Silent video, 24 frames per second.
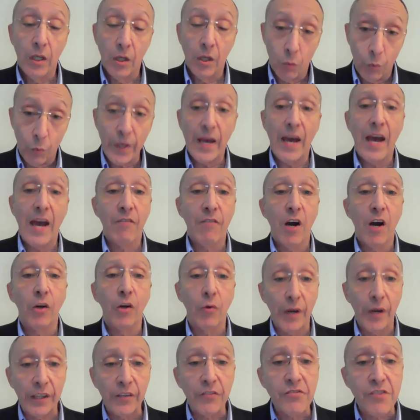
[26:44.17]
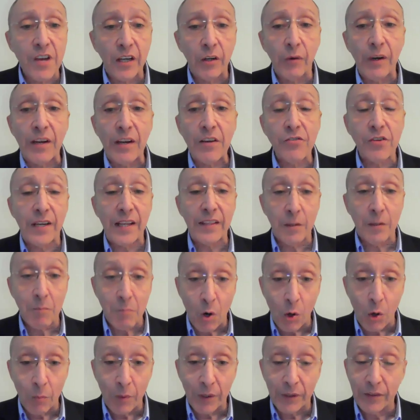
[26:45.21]
We have our greatest generation at the
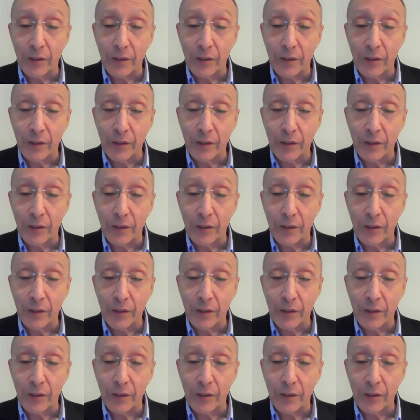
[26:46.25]
moment.